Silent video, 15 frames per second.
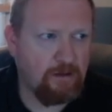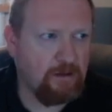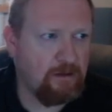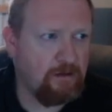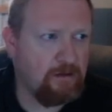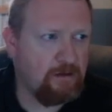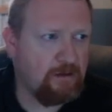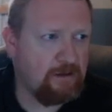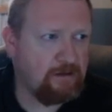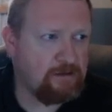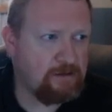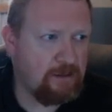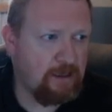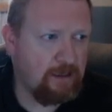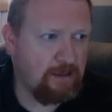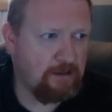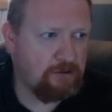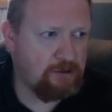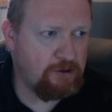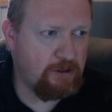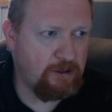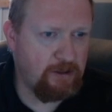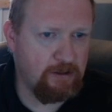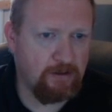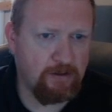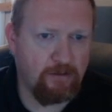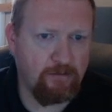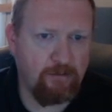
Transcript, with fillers: In this cage here,